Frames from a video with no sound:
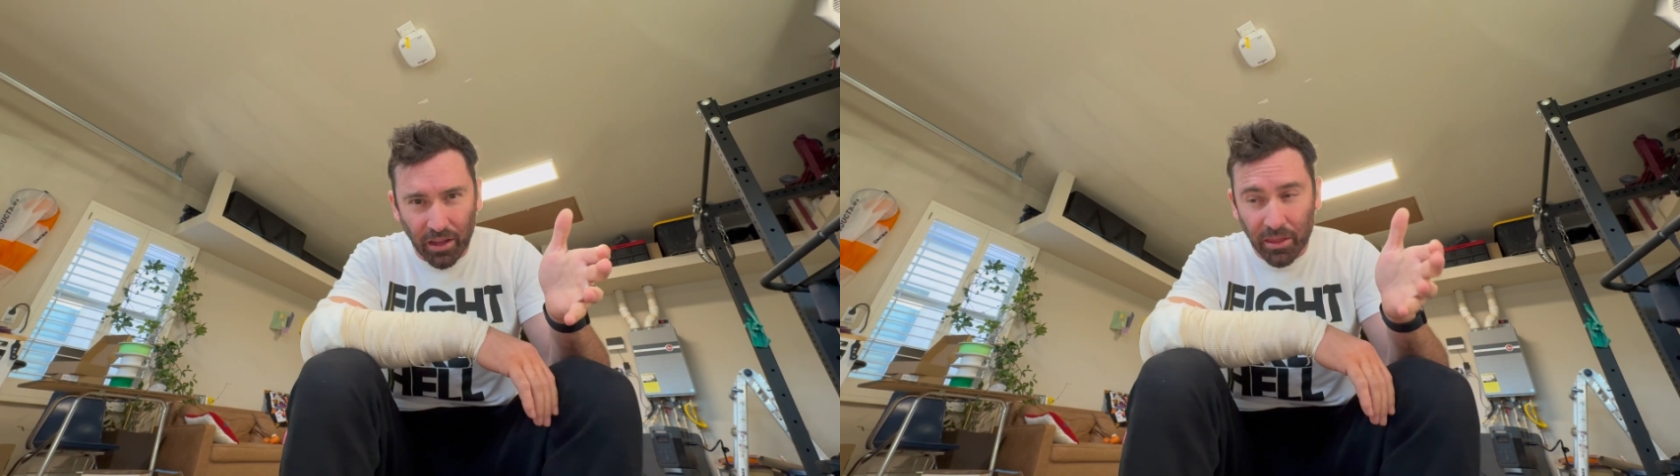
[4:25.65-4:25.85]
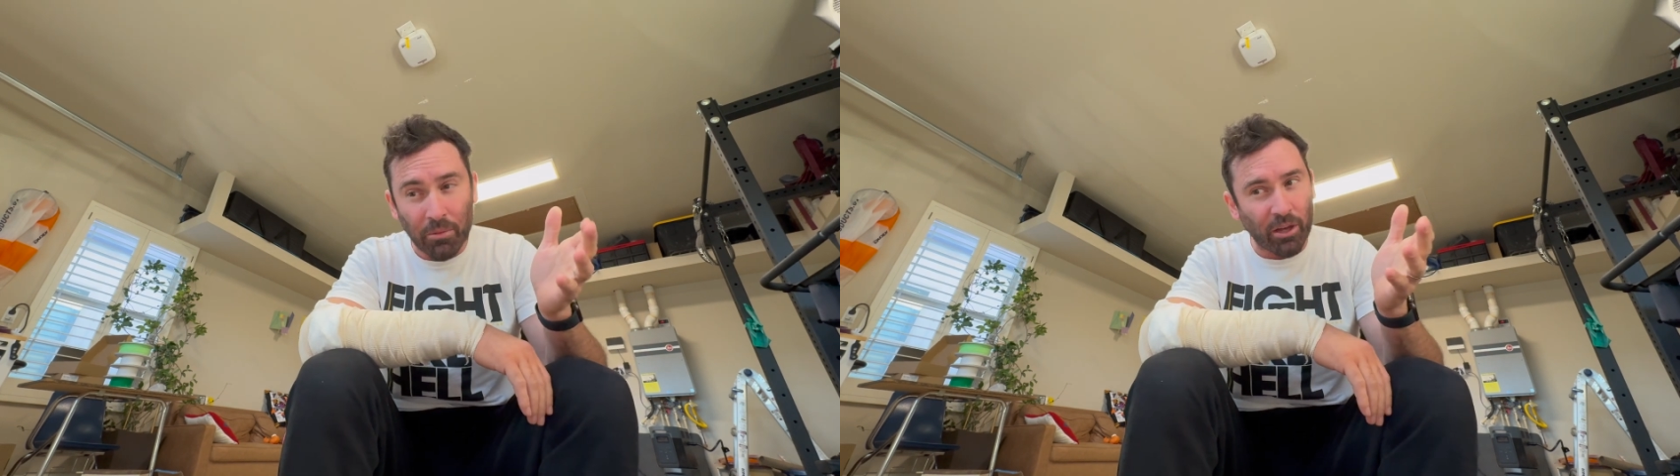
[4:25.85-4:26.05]
I
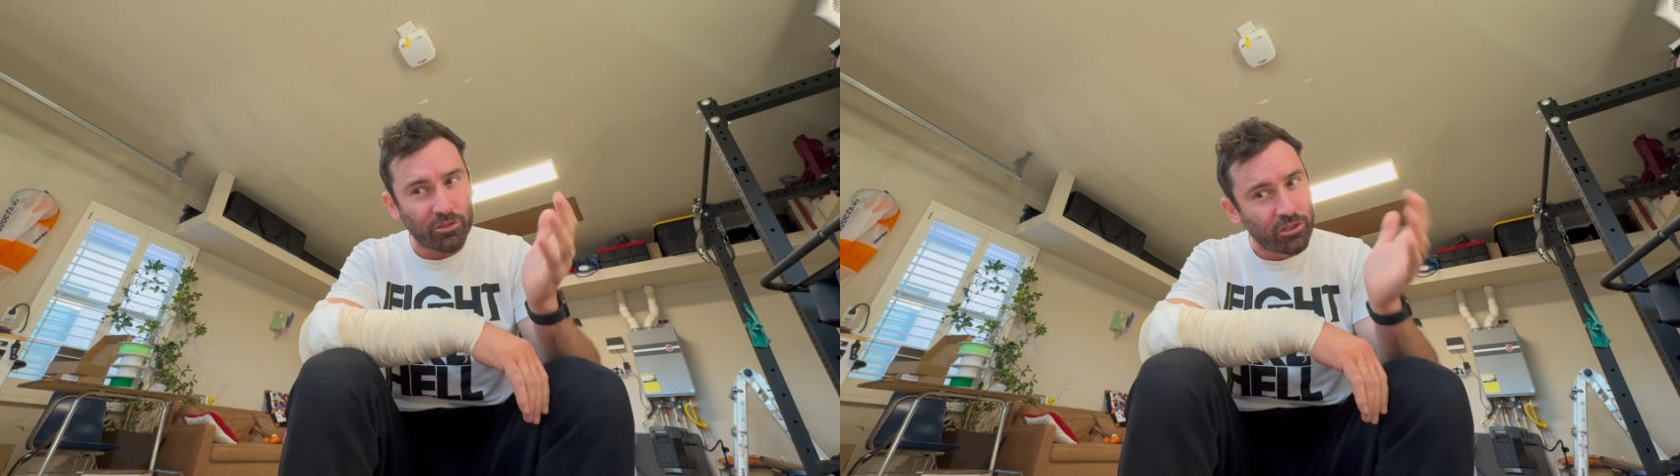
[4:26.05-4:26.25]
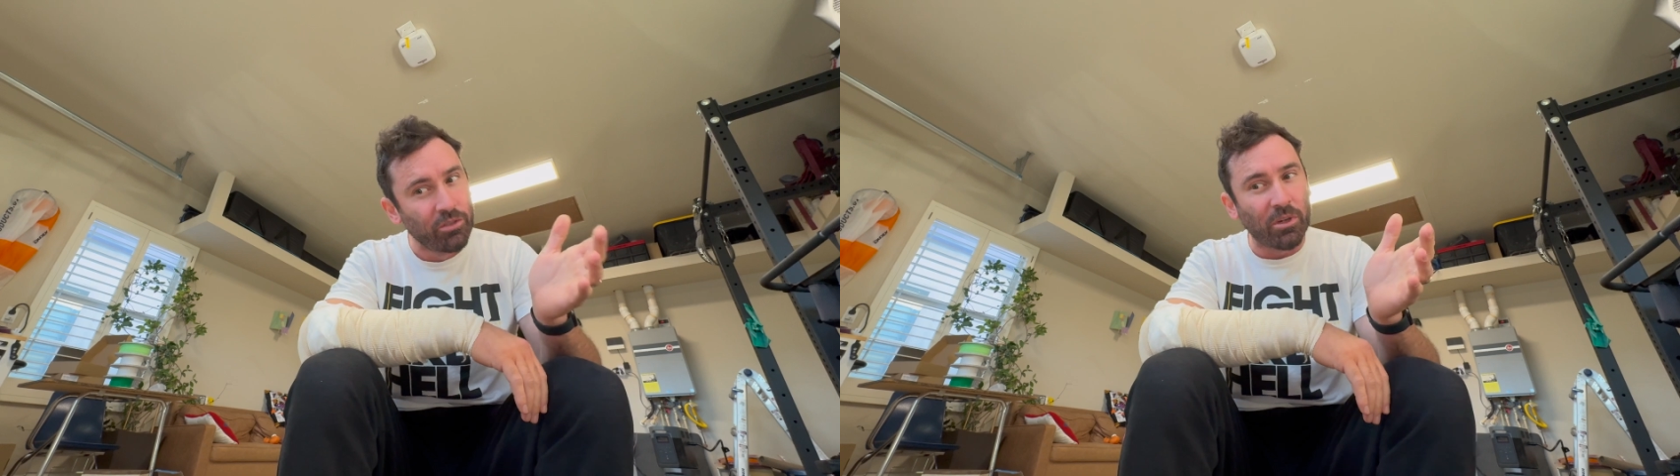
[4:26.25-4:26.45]
think about
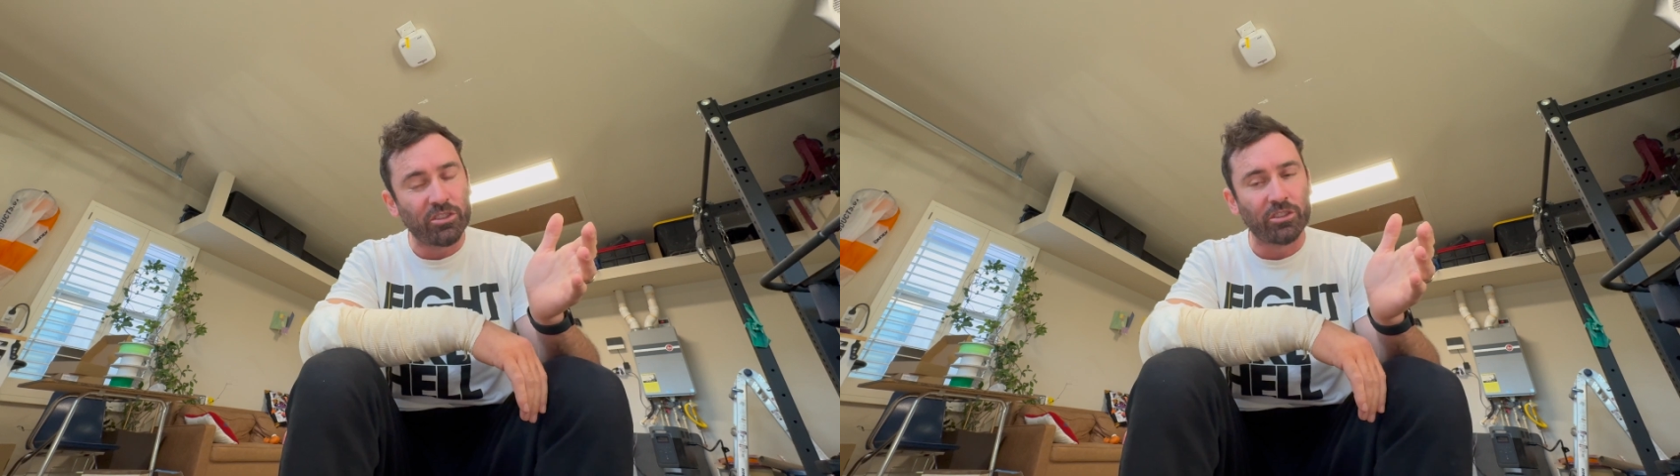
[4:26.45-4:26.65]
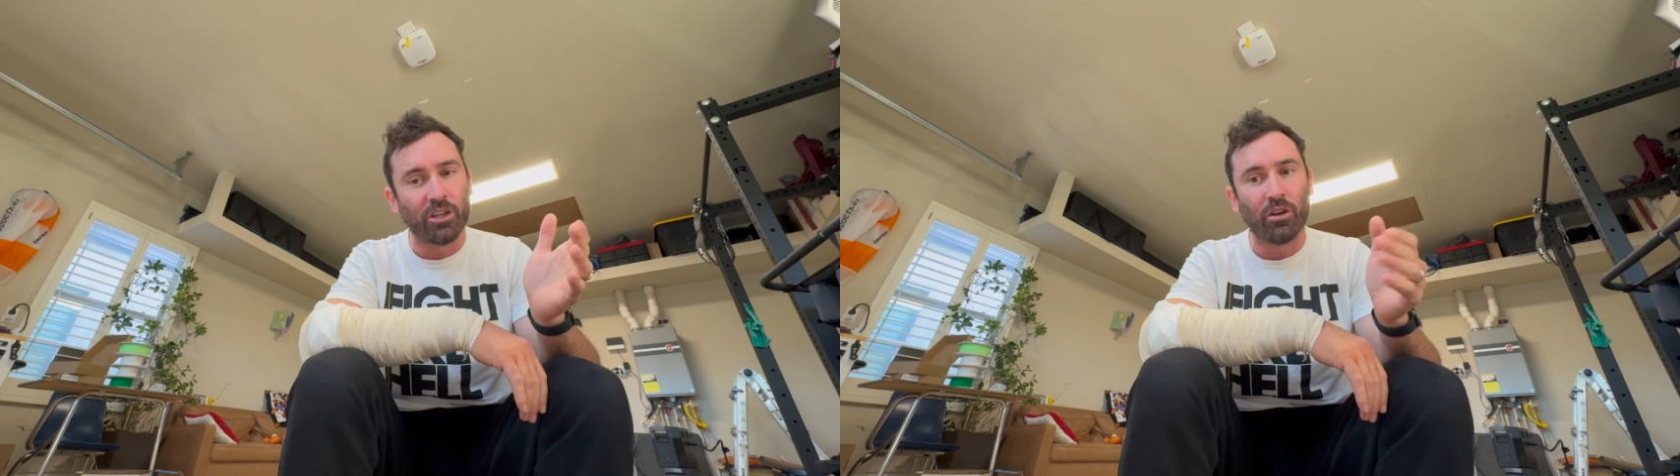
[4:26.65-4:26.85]
2
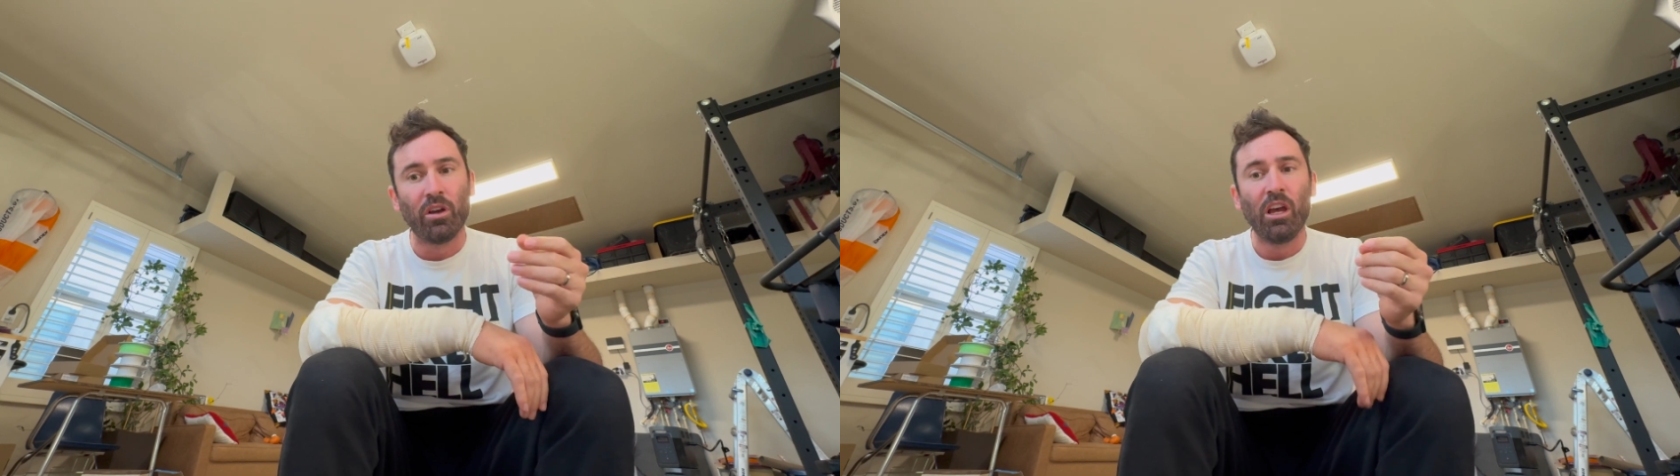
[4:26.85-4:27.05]
months ago,